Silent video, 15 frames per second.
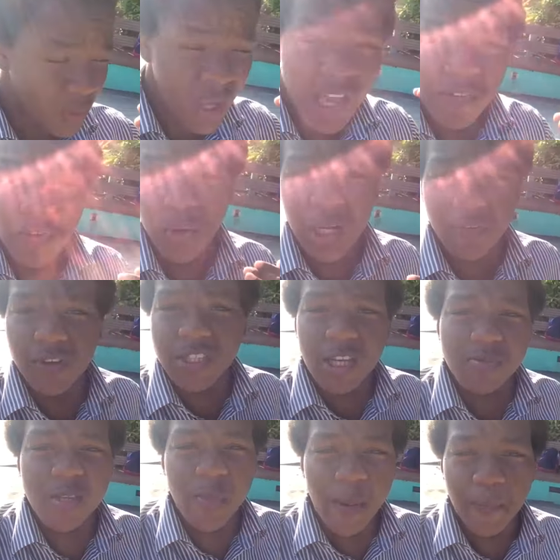if you leave it
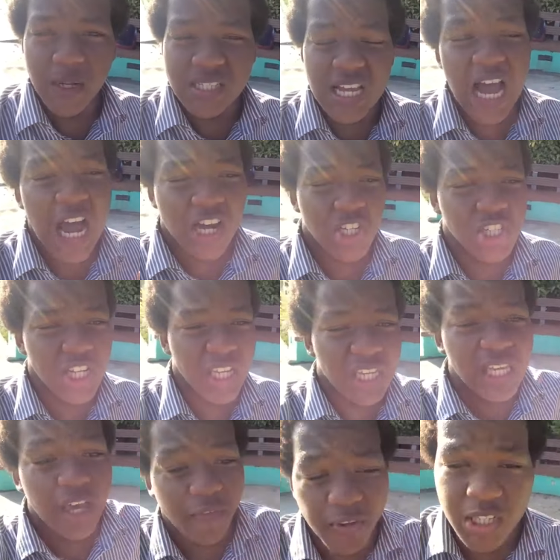up to people to actually
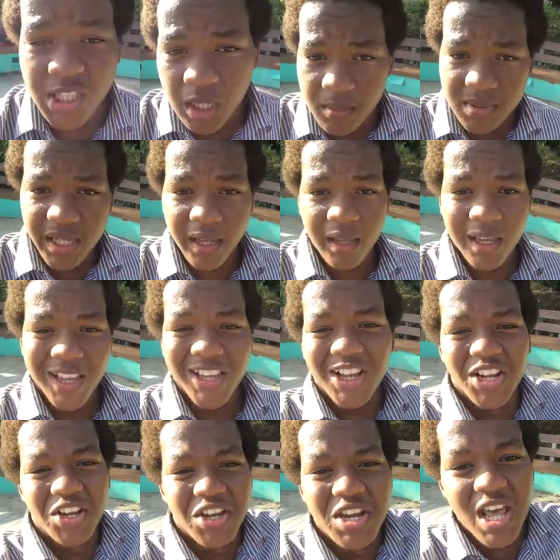give you something,
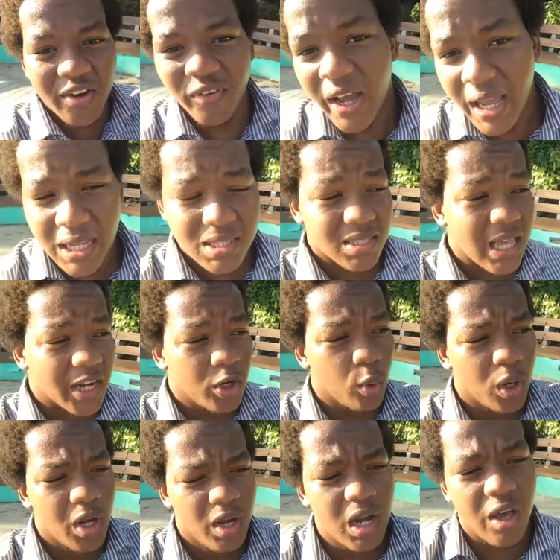you'll never get it, and they
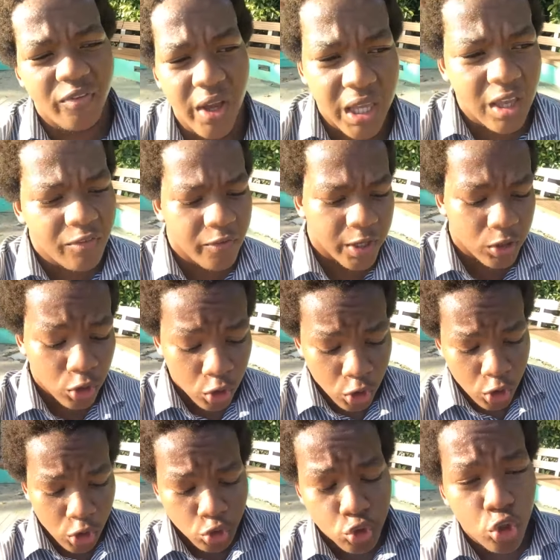will never give it.
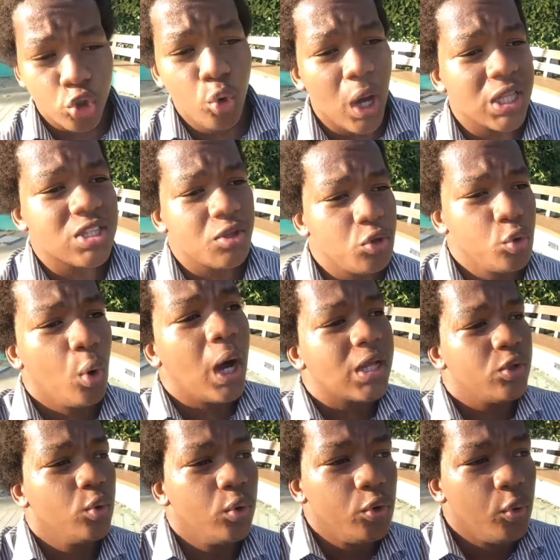So you have
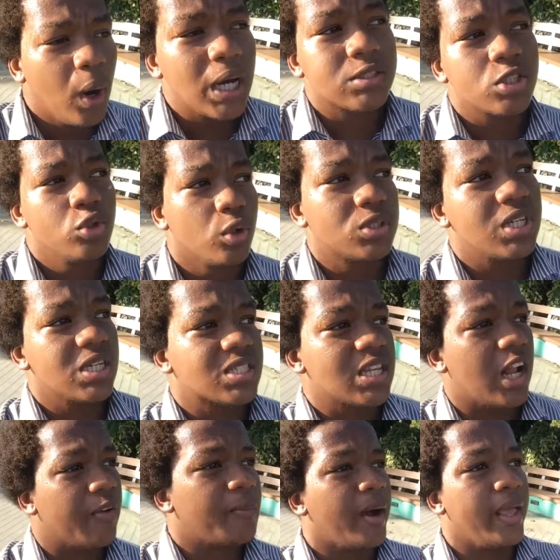to know to
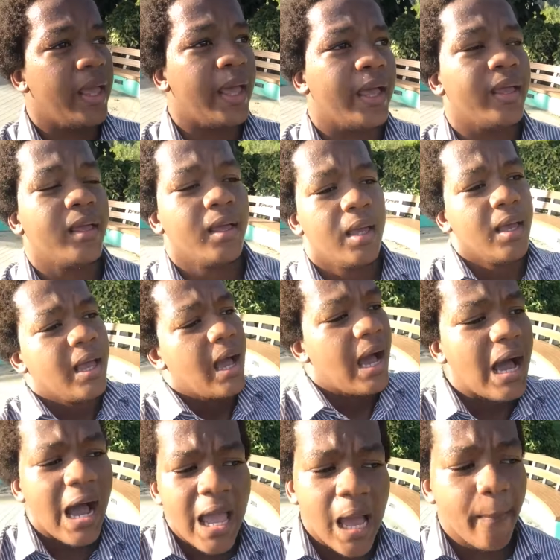yourself, by hey,
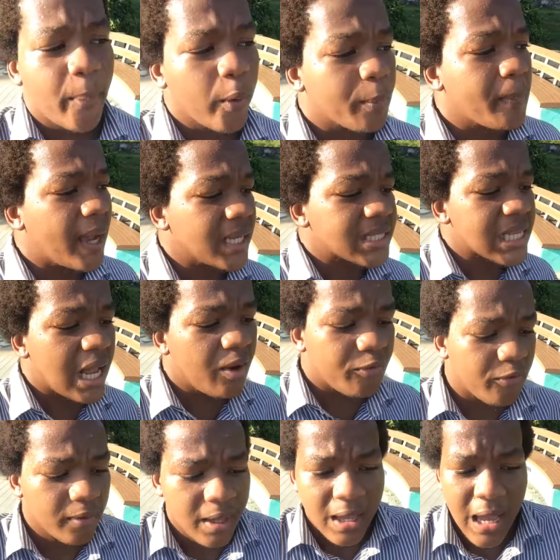I happy with
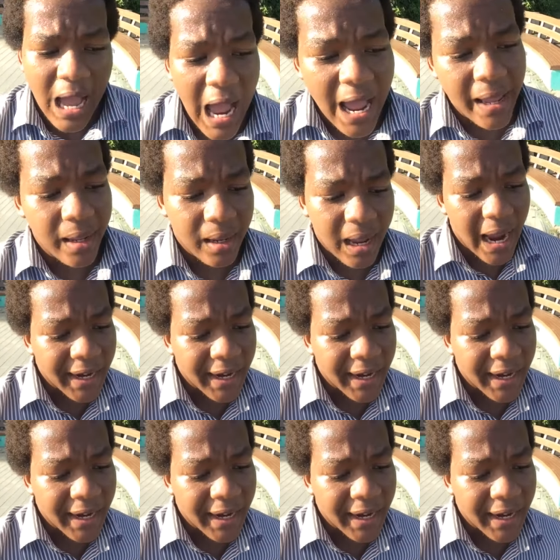myself. I